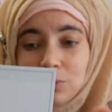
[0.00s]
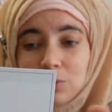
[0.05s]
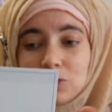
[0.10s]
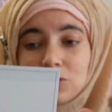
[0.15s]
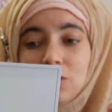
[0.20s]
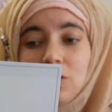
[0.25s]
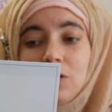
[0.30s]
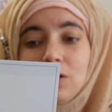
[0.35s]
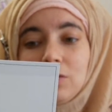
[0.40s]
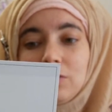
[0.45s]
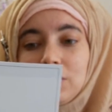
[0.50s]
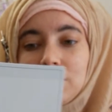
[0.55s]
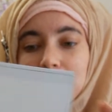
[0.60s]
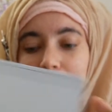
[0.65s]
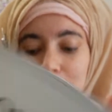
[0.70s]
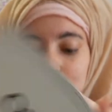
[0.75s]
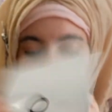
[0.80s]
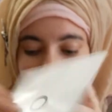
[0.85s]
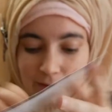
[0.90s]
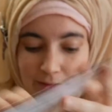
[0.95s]
almost all of
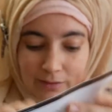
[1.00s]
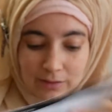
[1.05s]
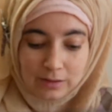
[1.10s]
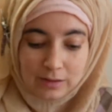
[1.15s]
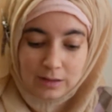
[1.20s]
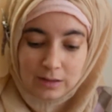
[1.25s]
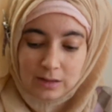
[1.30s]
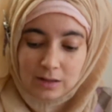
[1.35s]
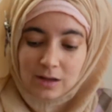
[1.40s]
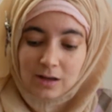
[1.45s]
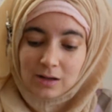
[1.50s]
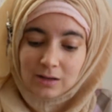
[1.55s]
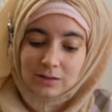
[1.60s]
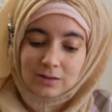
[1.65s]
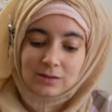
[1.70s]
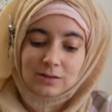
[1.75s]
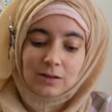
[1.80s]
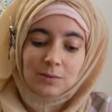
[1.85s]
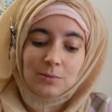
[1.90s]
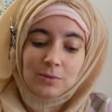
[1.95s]
them, but
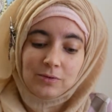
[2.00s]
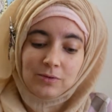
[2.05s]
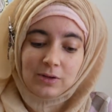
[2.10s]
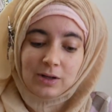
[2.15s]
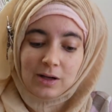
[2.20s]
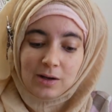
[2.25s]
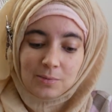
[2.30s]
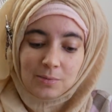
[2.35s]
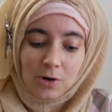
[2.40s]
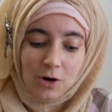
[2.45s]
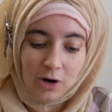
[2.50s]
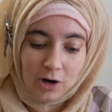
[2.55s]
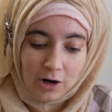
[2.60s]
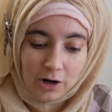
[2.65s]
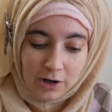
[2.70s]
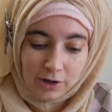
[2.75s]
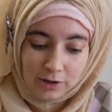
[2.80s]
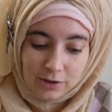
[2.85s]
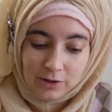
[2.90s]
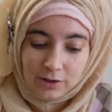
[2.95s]
some of them
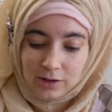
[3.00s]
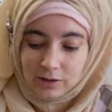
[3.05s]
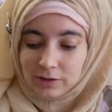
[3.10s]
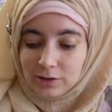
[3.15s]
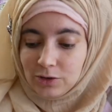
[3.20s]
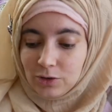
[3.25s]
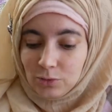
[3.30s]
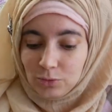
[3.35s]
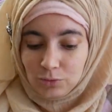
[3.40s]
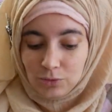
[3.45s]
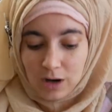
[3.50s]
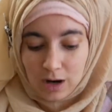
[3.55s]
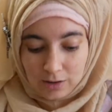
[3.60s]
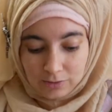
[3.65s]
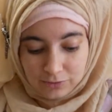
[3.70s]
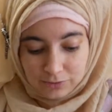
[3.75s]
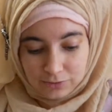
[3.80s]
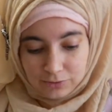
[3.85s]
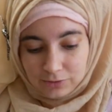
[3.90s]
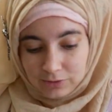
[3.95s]
are a little
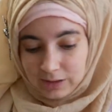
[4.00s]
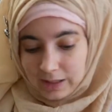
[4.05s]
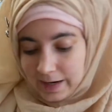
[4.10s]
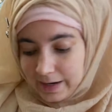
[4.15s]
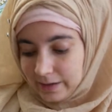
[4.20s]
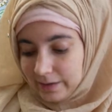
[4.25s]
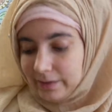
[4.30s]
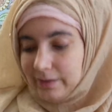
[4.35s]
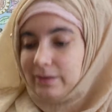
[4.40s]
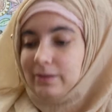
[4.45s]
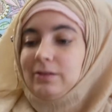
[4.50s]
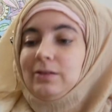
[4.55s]
rough, like